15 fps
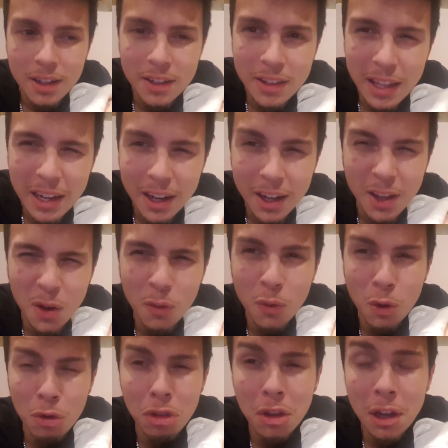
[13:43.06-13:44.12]
because then I can
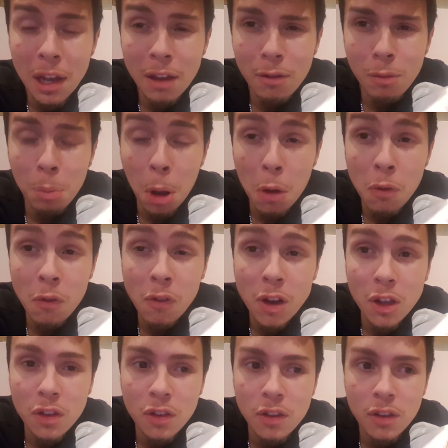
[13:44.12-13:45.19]
afford to live both of
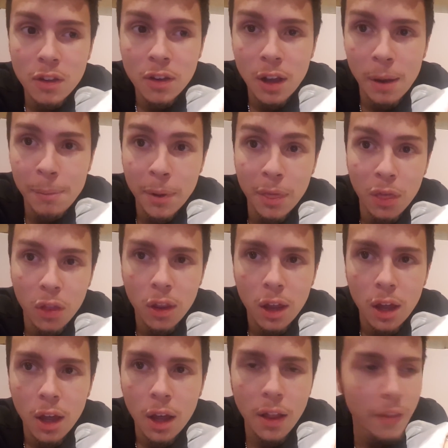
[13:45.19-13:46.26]
us a month.
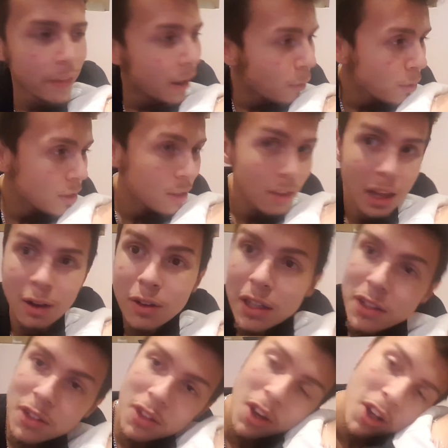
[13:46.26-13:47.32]
that that'll get
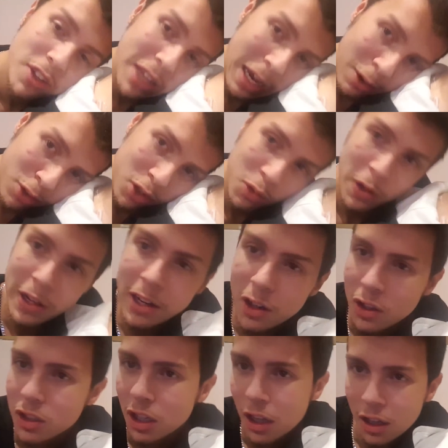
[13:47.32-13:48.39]
us a nice house as well, and a
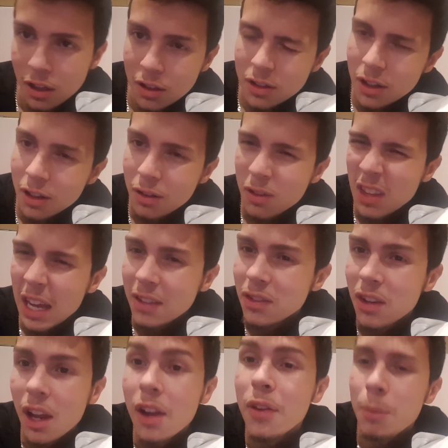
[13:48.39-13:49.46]
nice car. So thousand
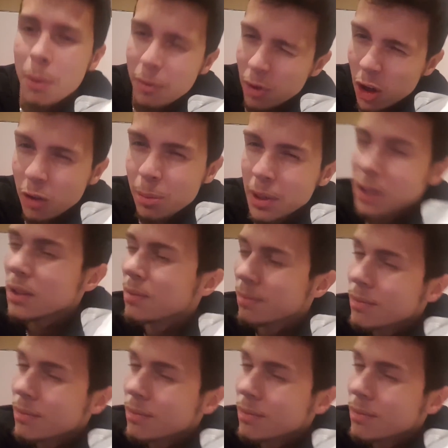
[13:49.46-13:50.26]
dollars a month, guys, please.